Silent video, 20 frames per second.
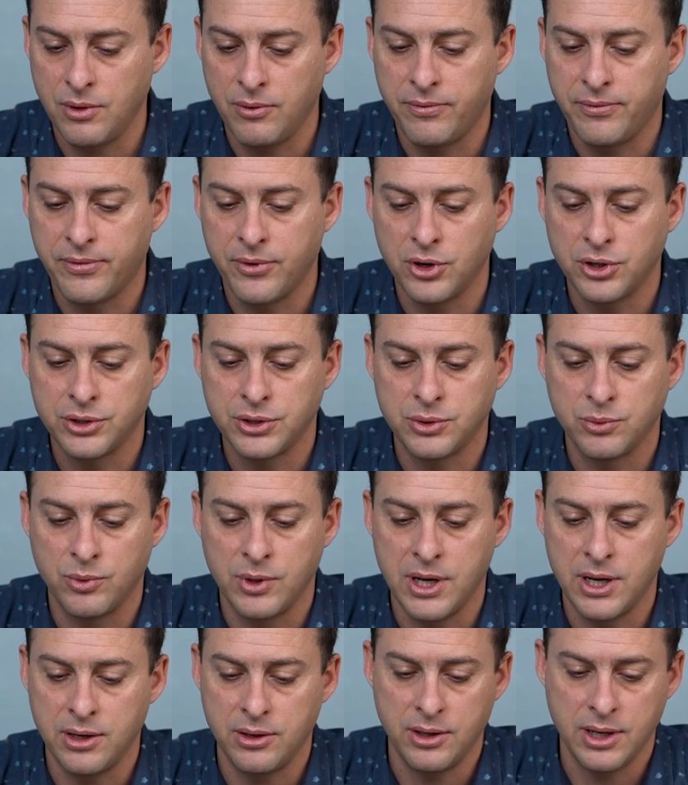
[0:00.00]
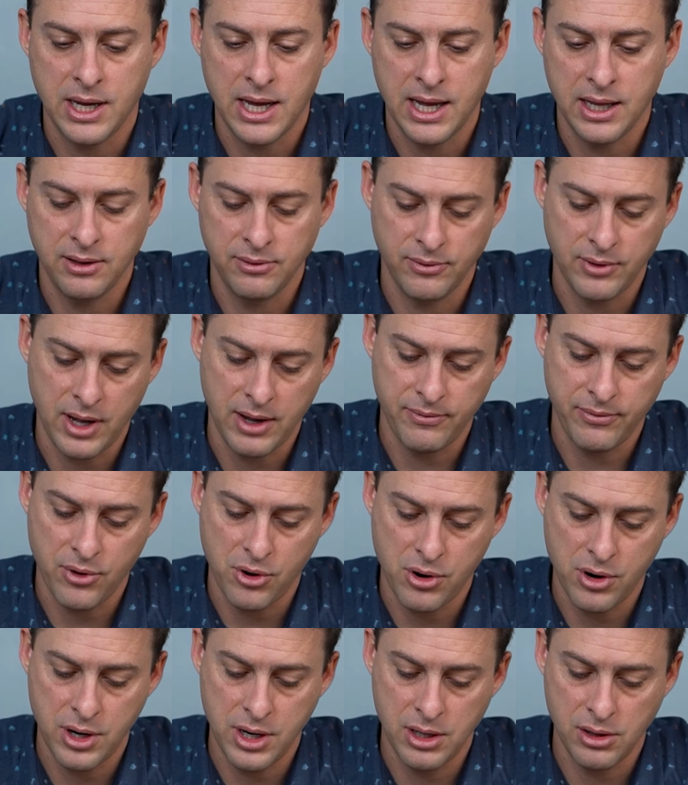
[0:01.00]
First, well, I, I've
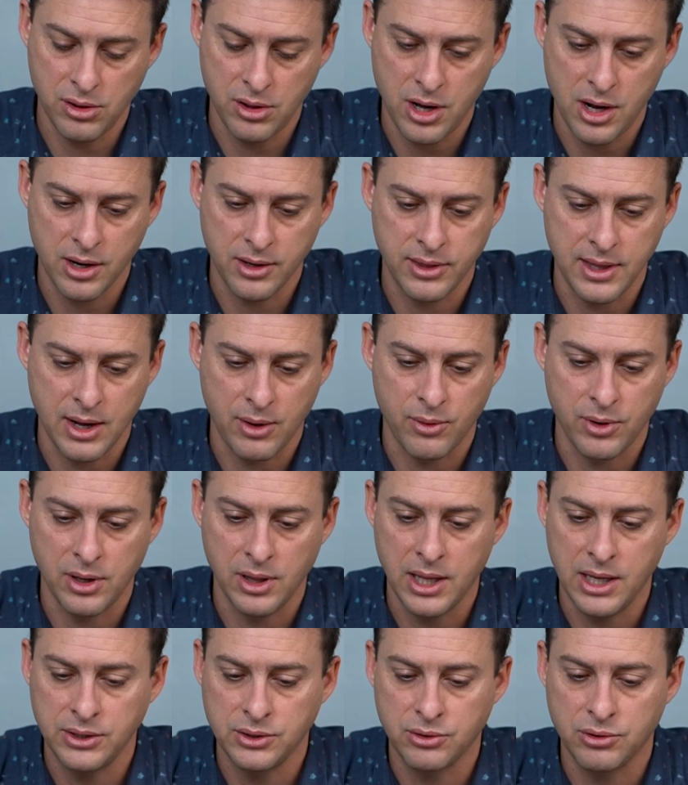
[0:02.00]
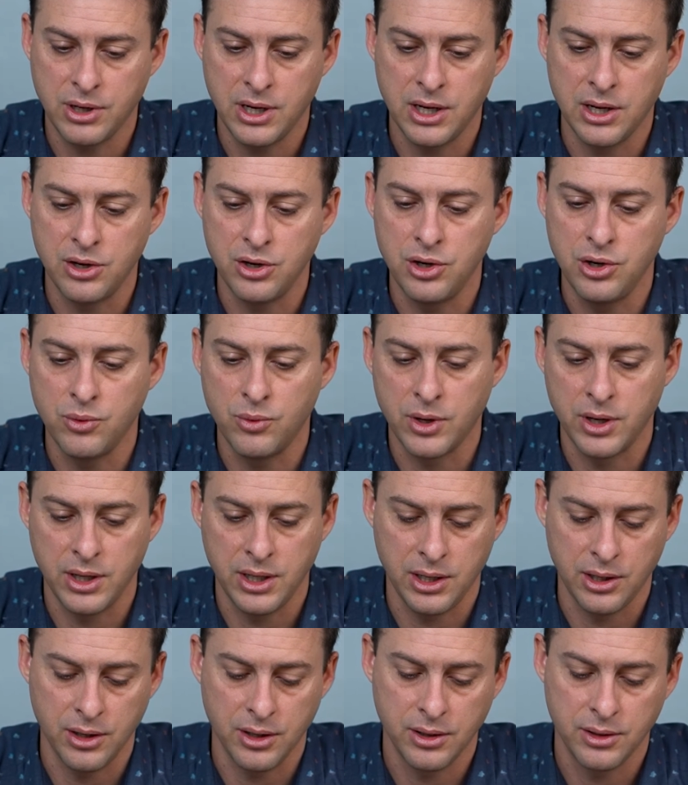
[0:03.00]
already locked that one. Let's create a new one
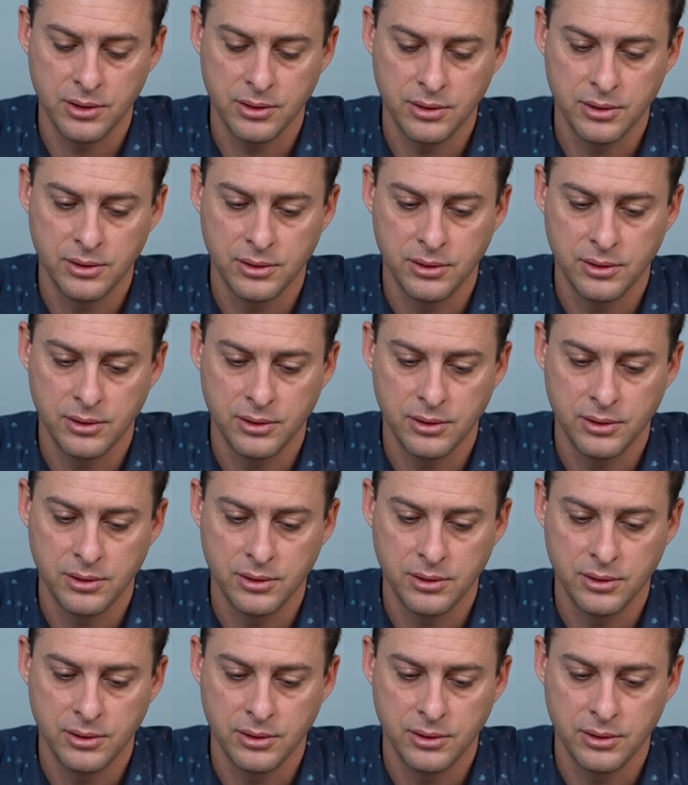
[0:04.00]
here